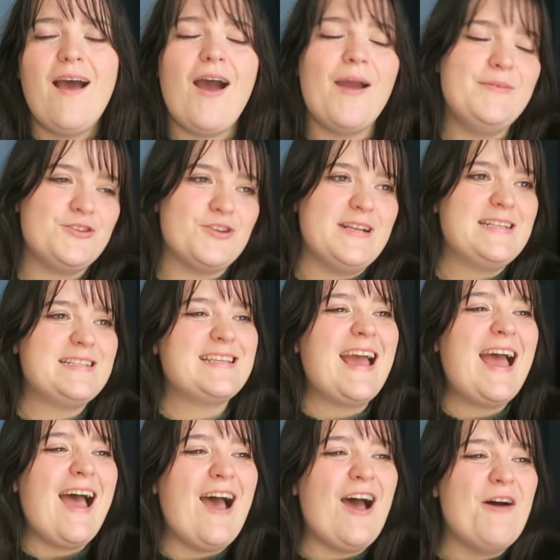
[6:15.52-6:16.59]
I'm intrigued.
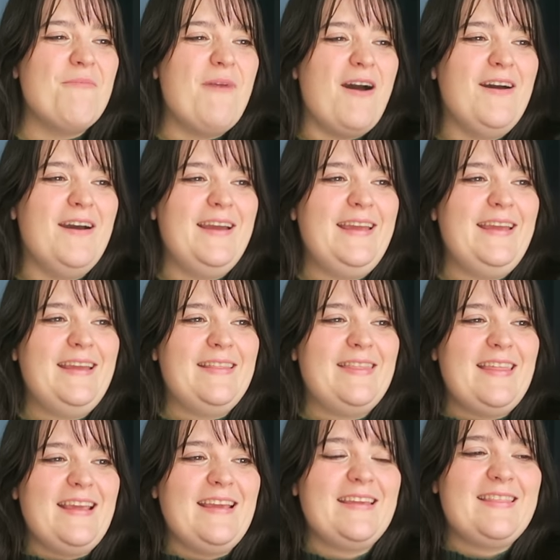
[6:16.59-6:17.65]
I
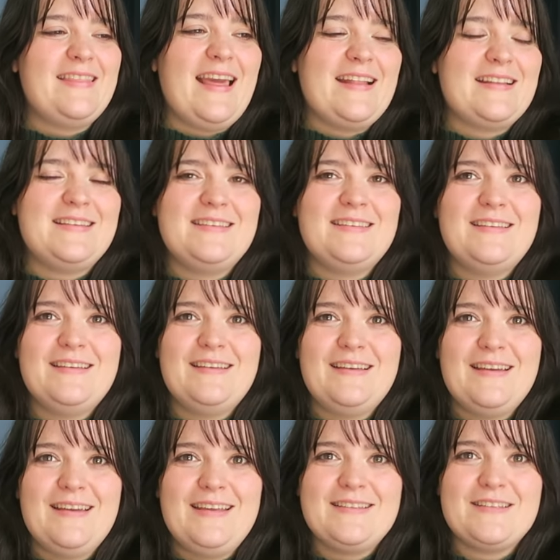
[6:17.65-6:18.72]
think that
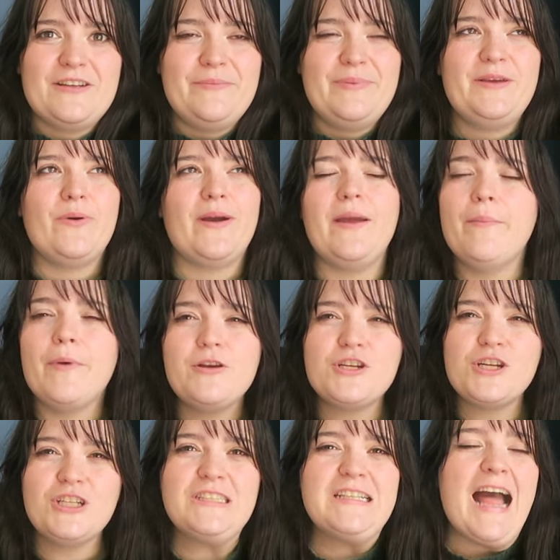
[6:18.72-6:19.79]
it's going to be quite
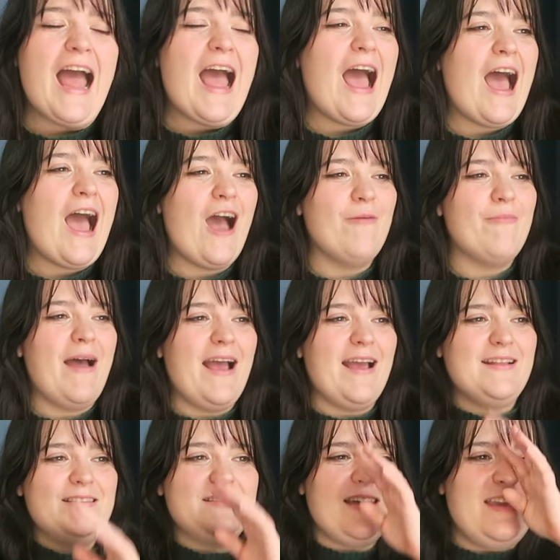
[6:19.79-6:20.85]
emotional,
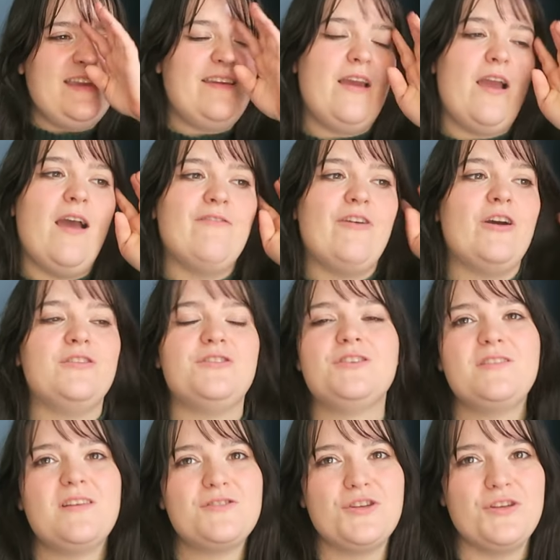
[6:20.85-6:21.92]
and I have heard
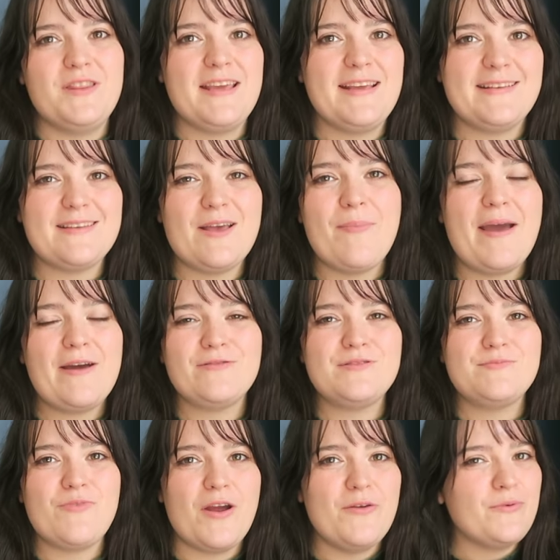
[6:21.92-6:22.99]
just such good things
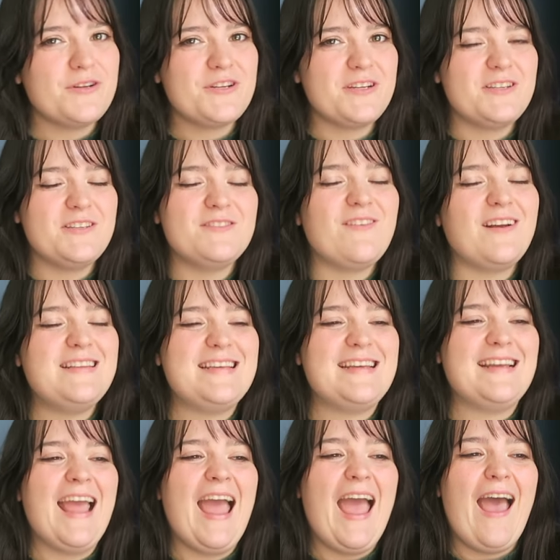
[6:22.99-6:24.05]
about Bryan Washington's
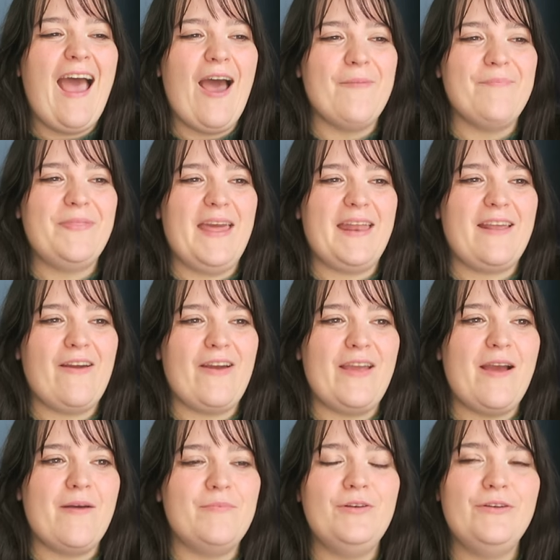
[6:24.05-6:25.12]
writing that I
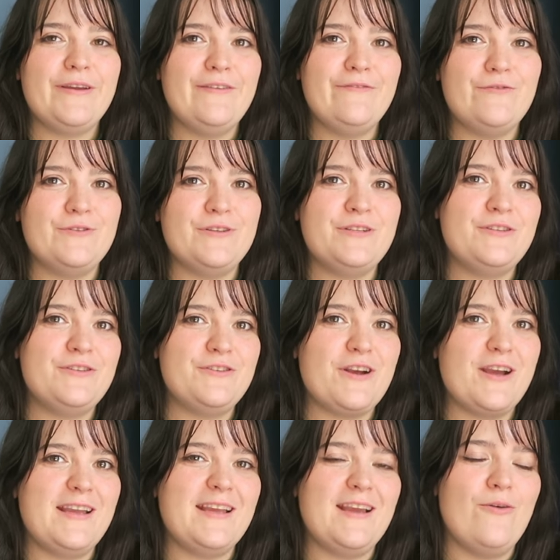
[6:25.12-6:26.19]
am looking forward to
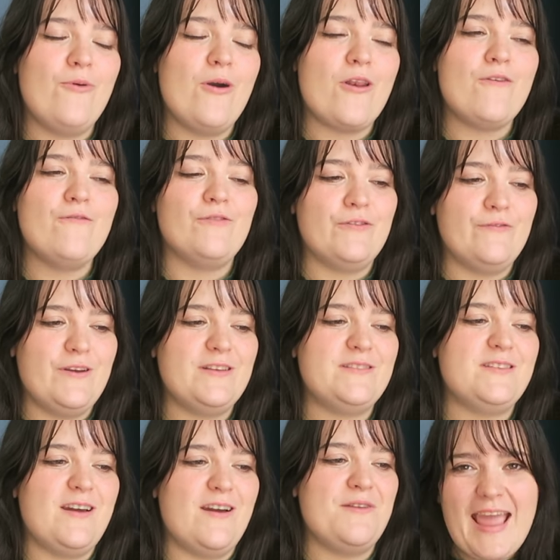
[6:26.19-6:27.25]
trying one for the
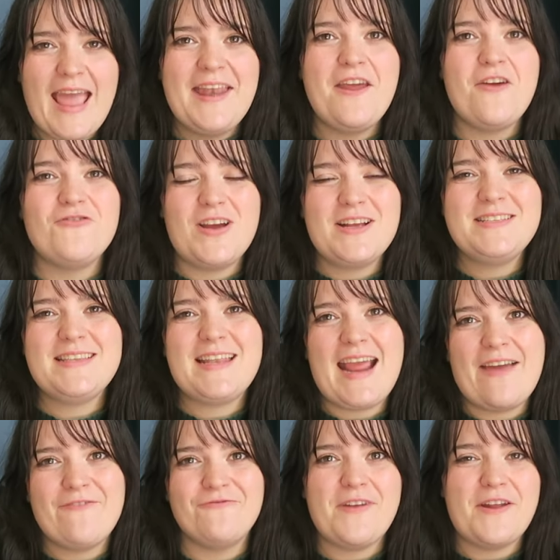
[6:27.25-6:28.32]
first time. Again, a writer that I
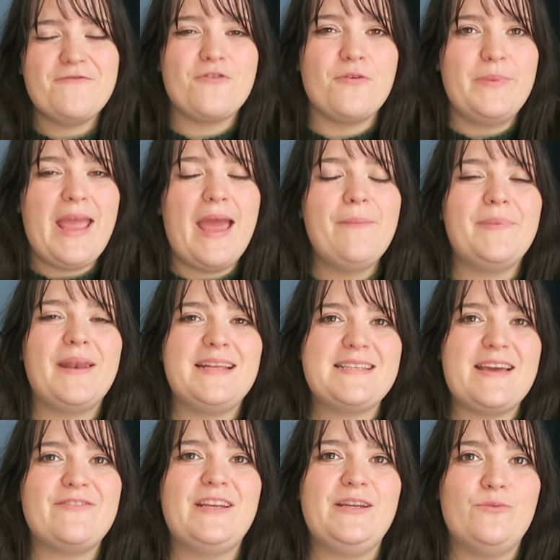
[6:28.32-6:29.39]
haven't read from yet but I
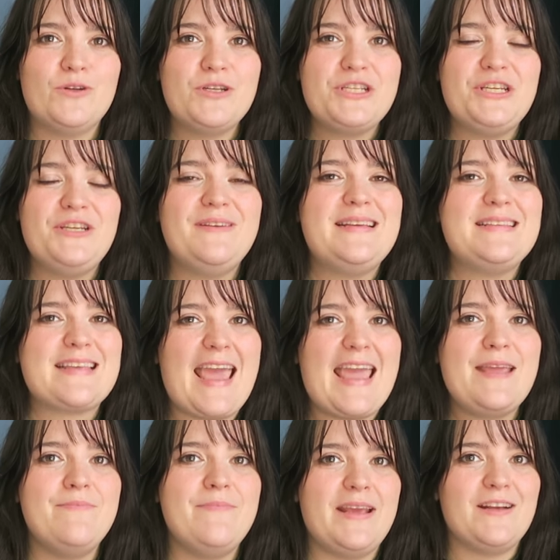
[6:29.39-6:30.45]
definitely want to is
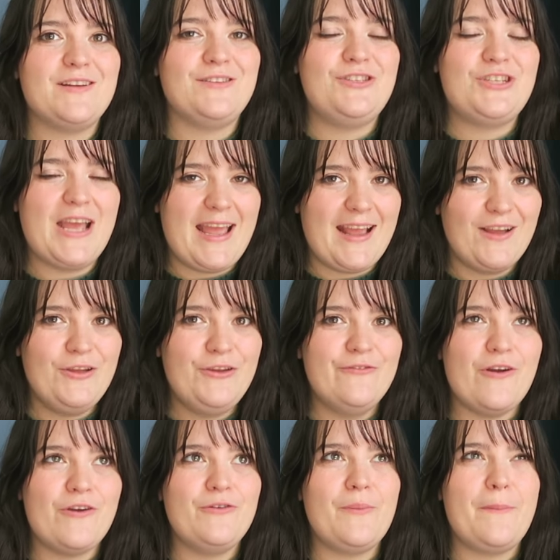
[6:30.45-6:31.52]
K-Ming Chang, who
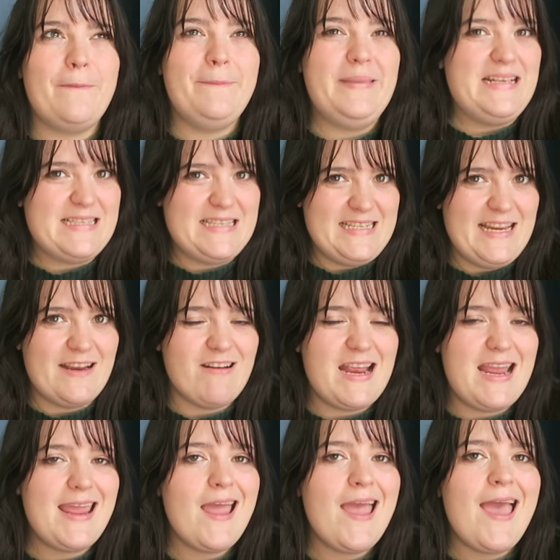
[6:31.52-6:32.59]
wrote
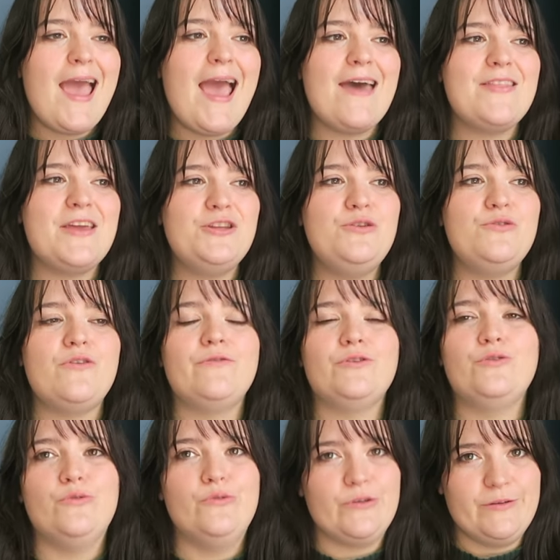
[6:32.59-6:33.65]
Bestiary, and their new
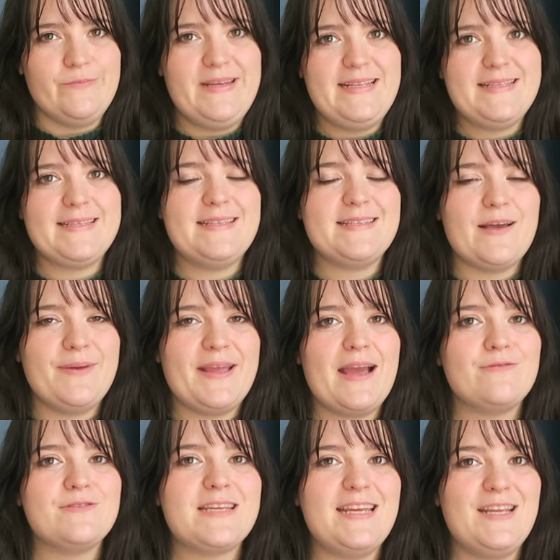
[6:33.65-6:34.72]
novel Organ Meats is coming
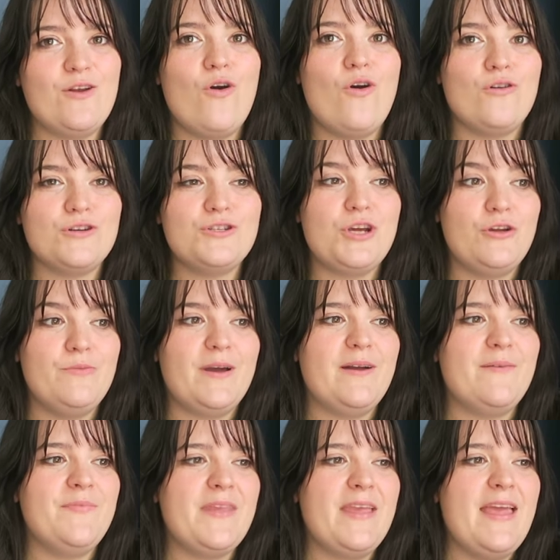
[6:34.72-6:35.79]
out in
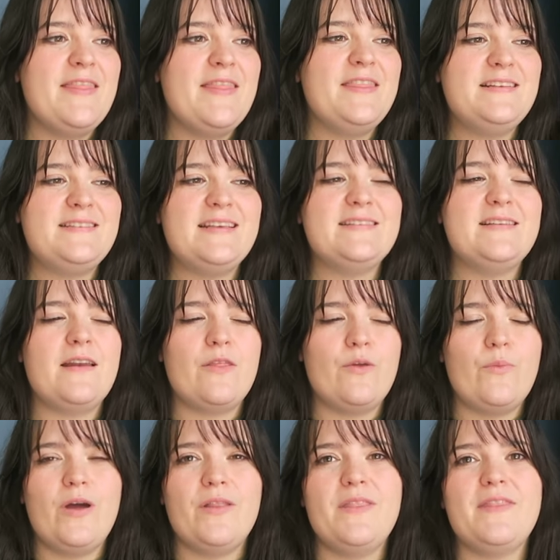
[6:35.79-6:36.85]
October. This is another
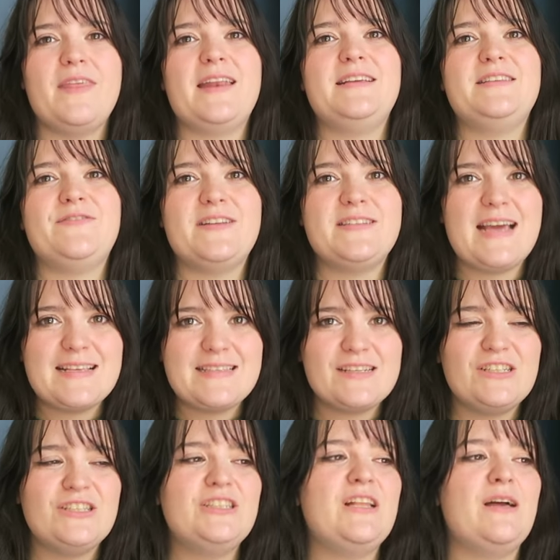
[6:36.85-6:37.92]
one that is
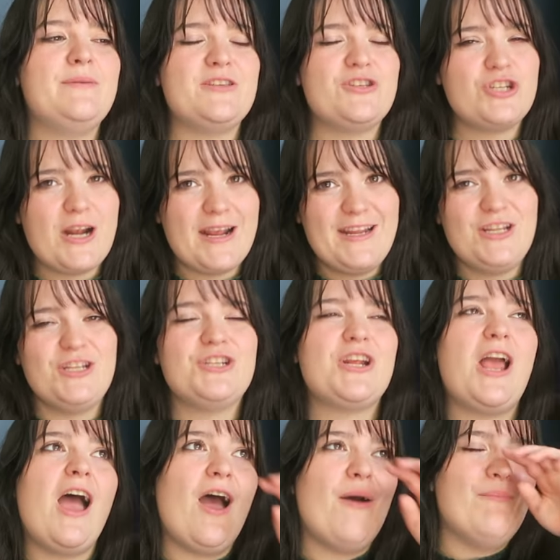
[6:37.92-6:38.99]
fantastical, a bit strange,
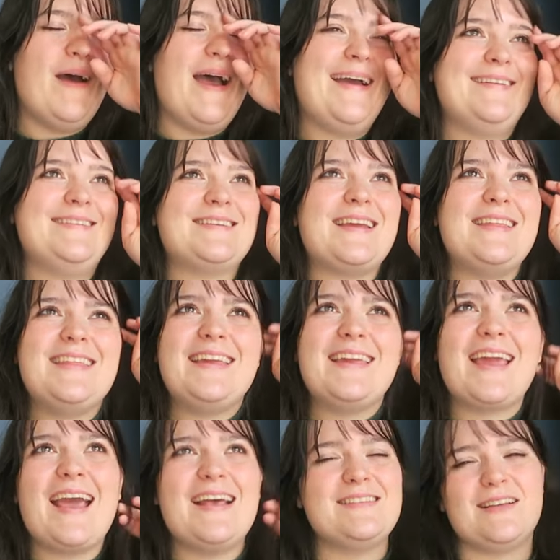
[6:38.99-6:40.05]
and I think
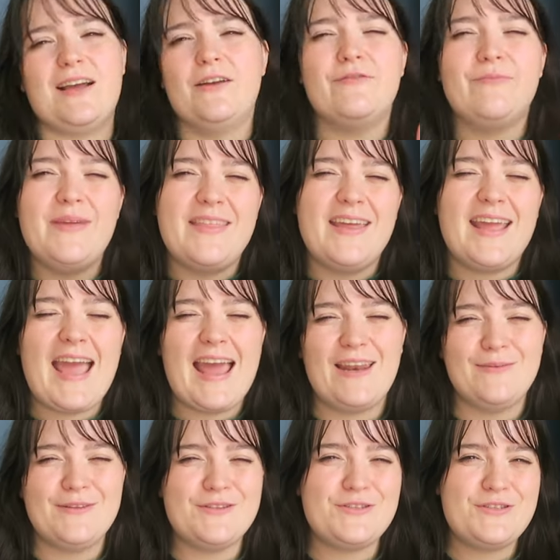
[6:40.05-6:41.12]
has kind of mythic
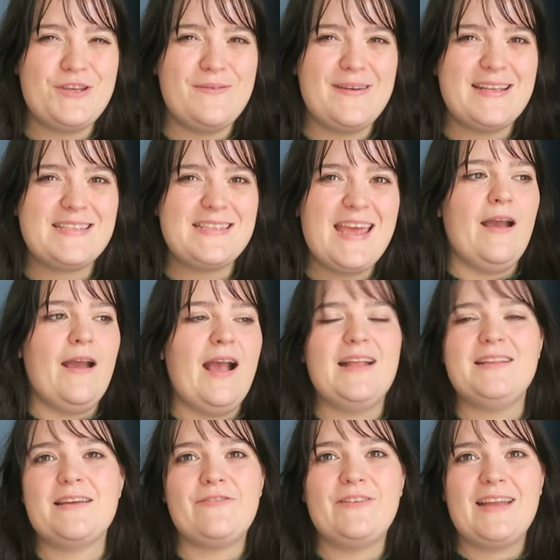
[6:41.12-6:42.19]
elements to it,
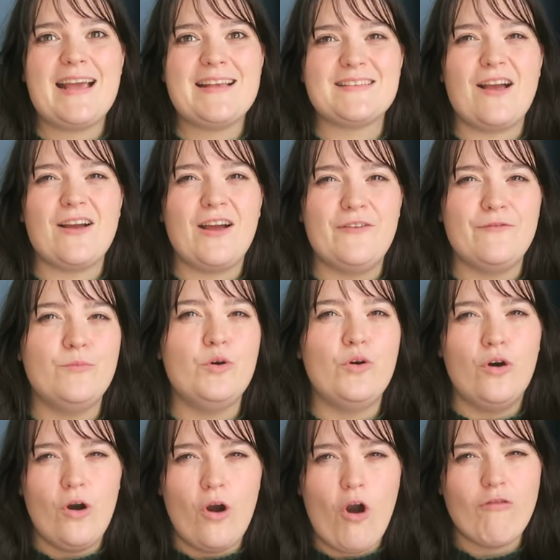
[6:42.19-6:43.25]
and definitely has a kind of
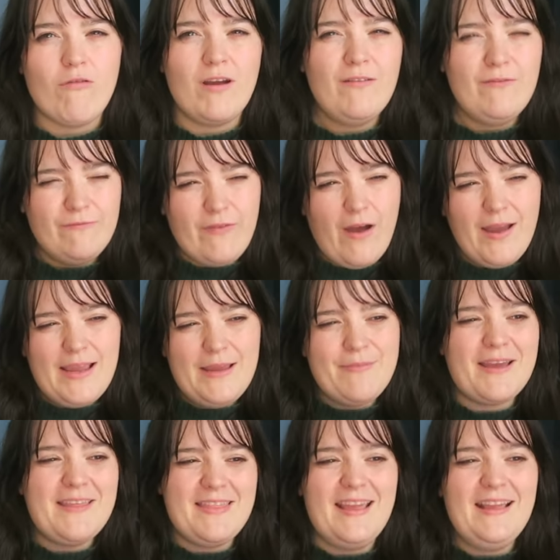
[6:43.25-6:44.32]
more horror vibe,
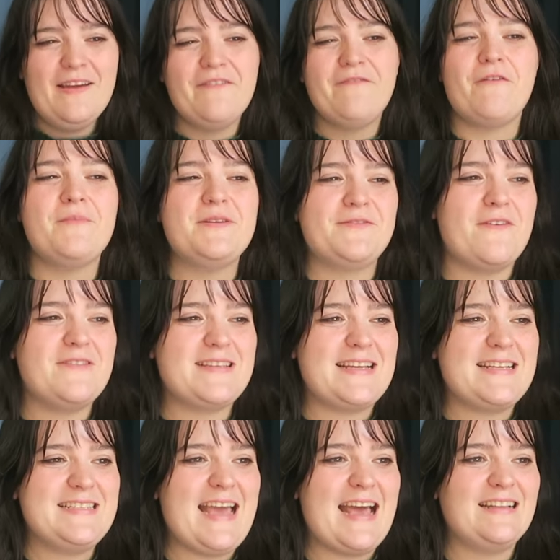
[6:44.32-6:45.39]
I think, from as far as I
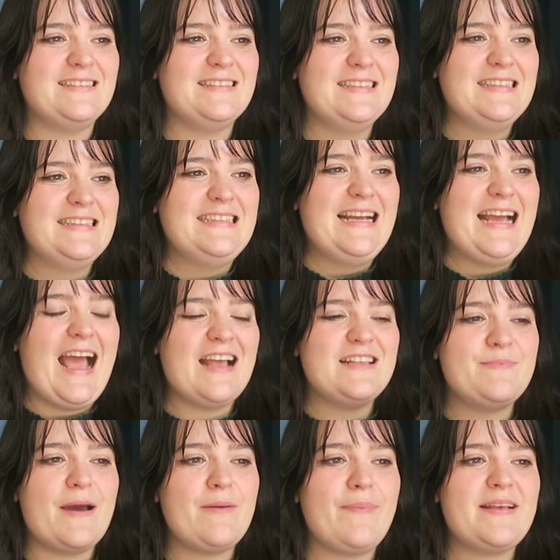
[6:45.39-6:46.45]
can tell. It's
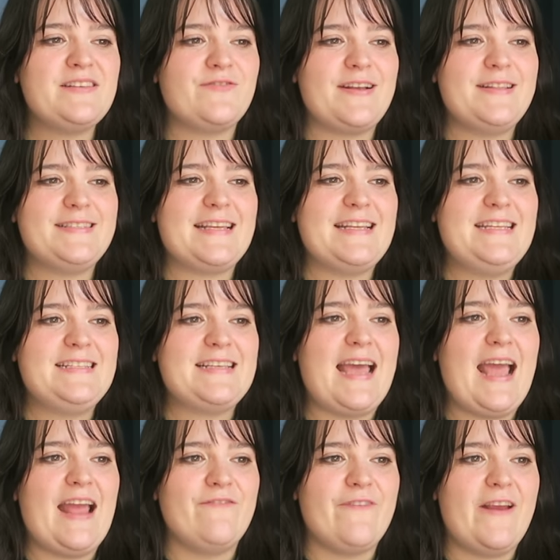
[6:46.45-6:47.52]
about best friends
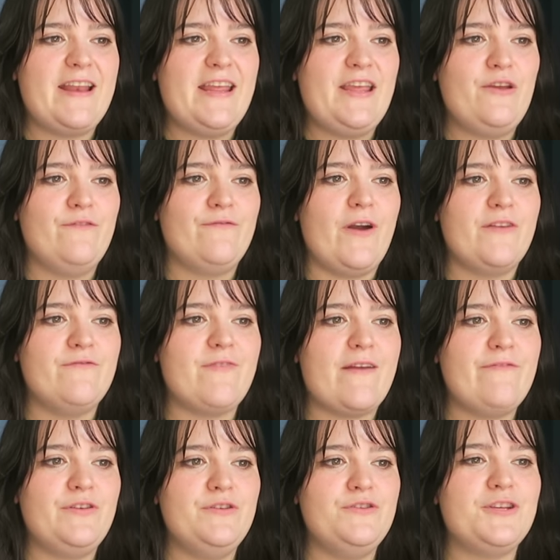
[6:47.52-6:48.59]
Anita and Rainey who find
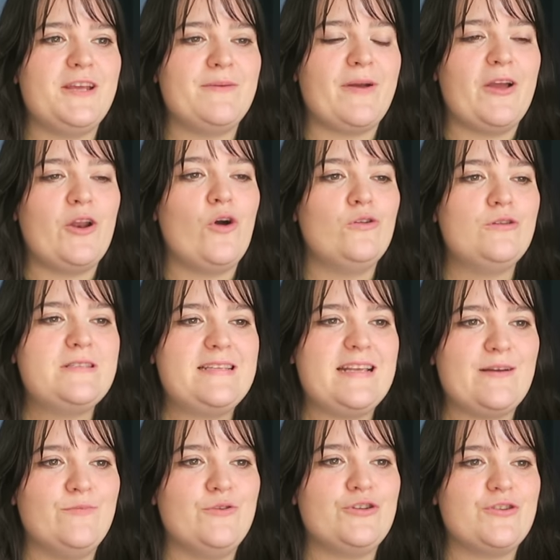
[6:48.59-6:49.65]
refuge by an old
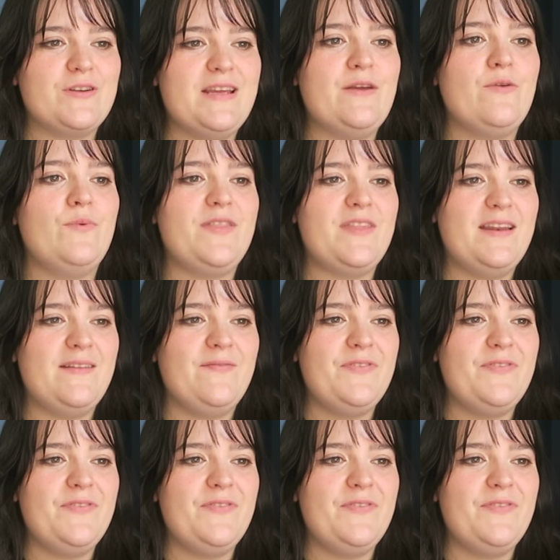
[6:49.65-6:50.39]
sycamore tree with